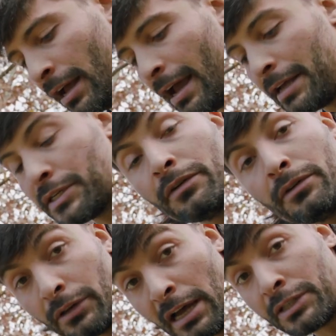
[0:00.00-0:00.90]
As
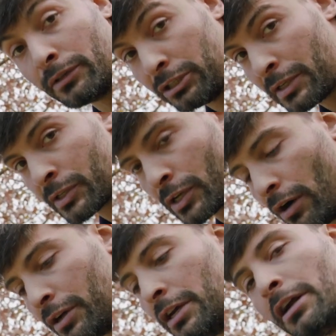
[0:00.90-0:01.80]
you, as you just
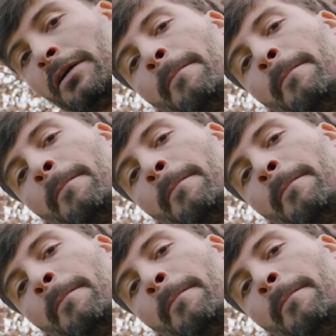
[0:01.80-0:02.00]
saw here,